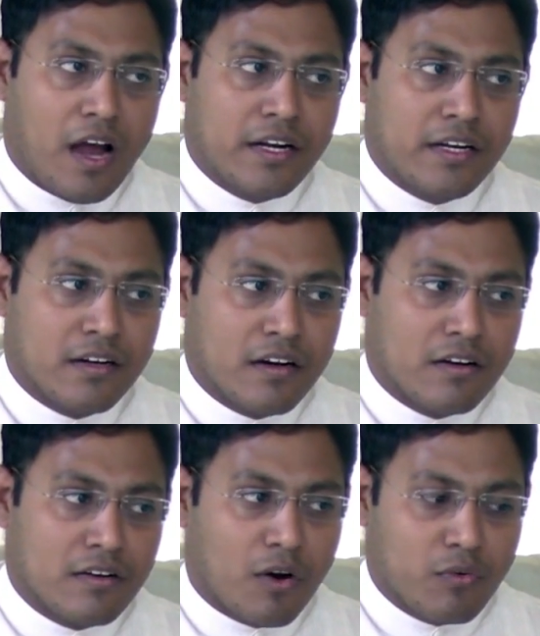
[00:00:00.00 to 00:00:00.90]
And
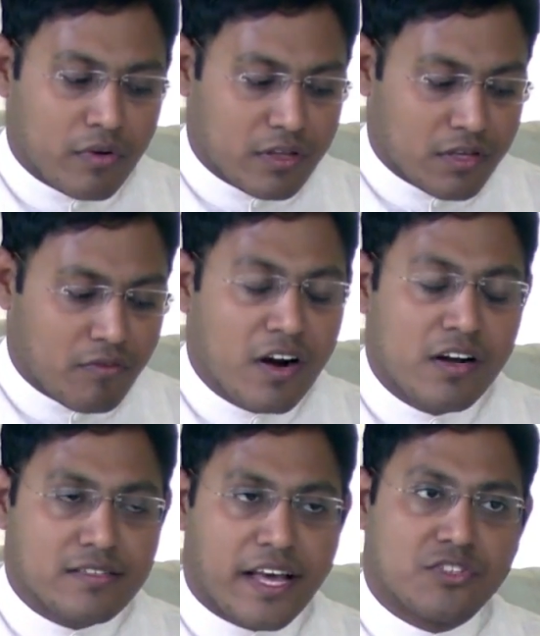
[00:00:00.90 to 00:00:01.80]
now the
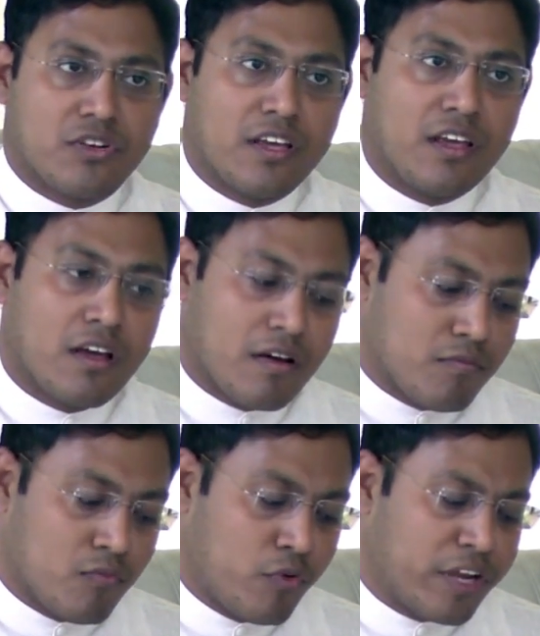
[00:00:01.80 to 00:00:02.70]
world is actually
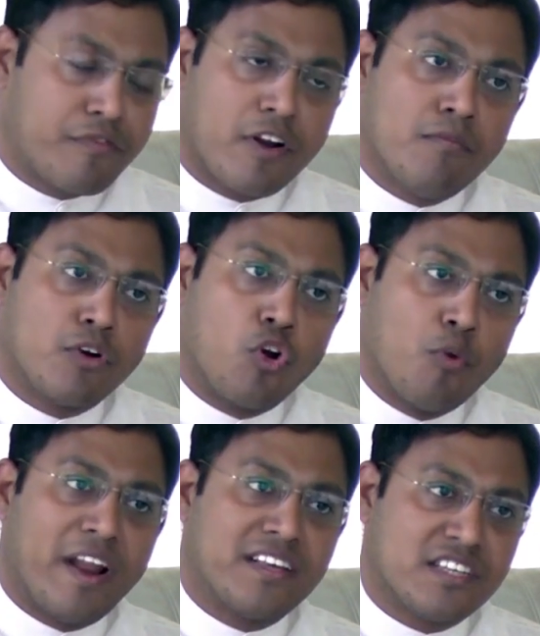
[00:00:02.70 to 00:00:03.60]
moving from
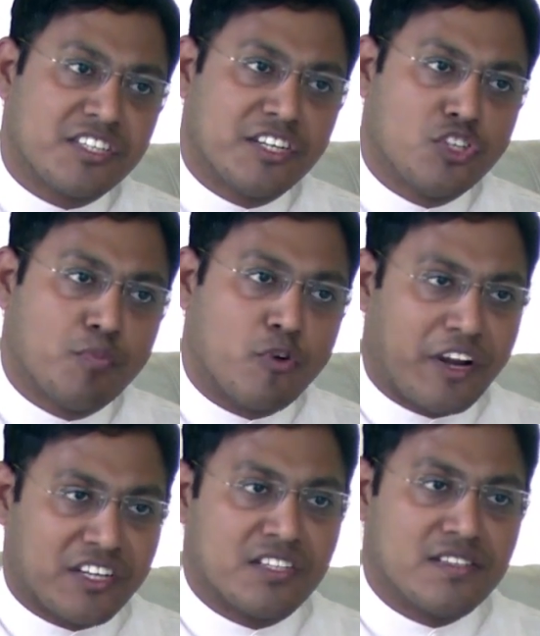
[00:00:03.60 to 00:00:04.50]
globalization to
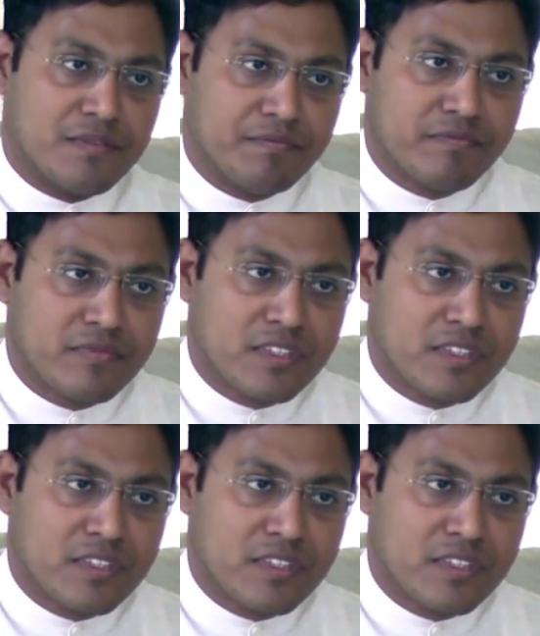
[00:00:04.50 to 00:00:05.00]
protectionism.